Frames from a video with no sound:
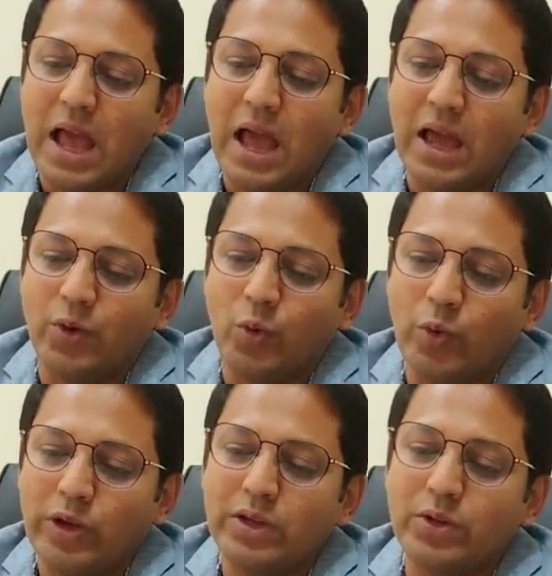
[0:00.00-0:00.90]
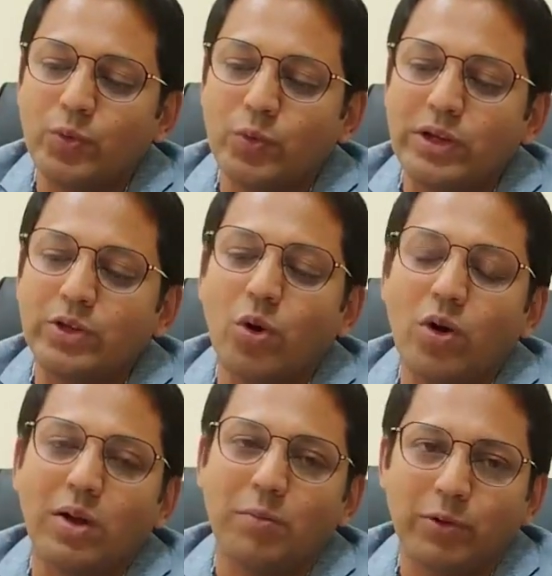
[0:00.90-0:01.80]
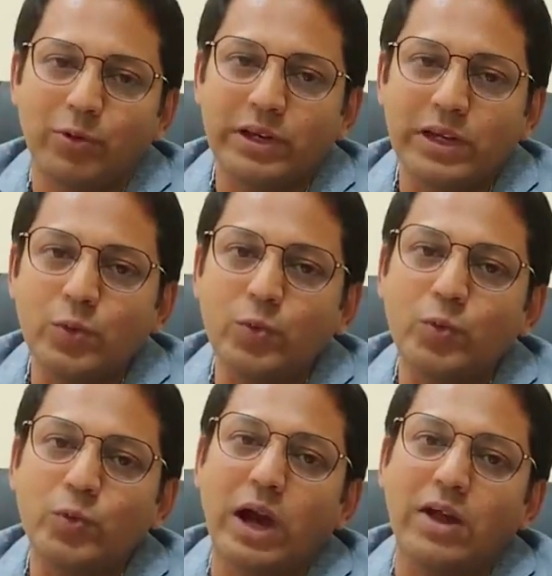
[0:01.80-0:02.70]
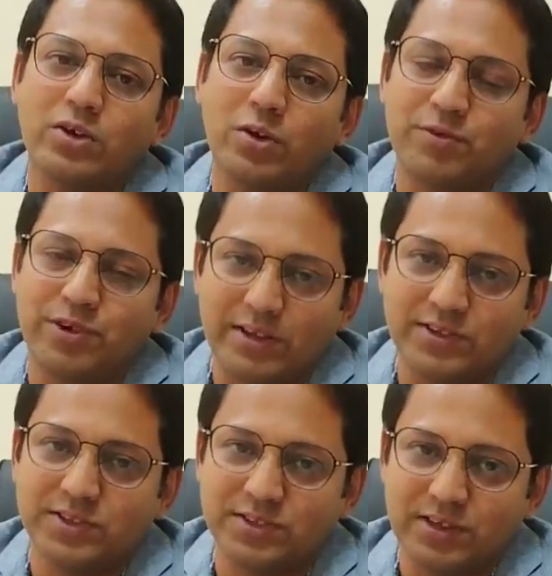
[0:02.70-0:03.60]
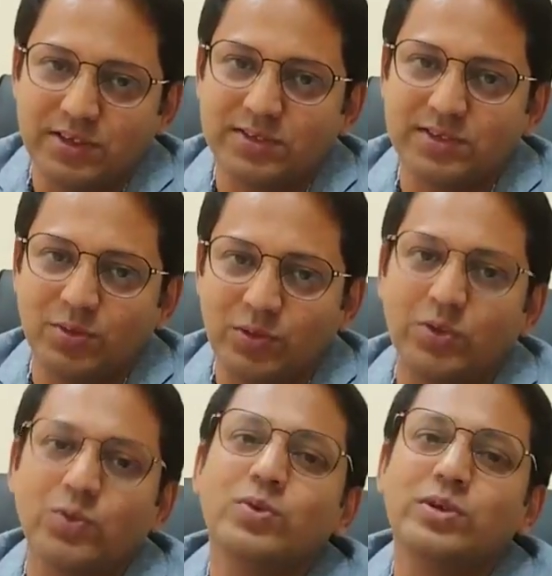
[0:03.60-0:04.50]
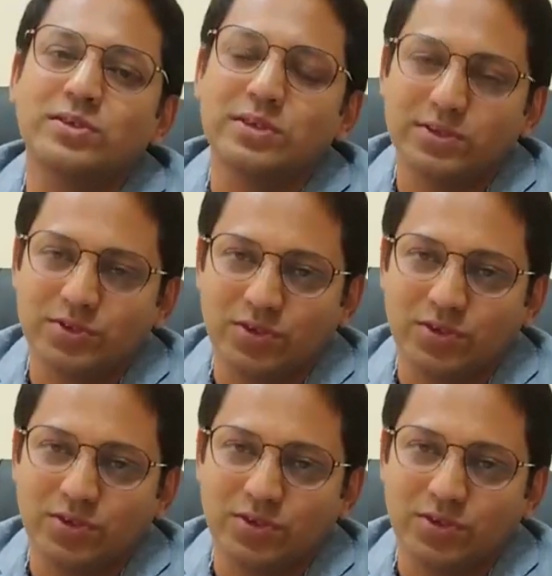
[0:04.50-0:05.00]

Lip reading: And when we talk about new kind of transistors, we do research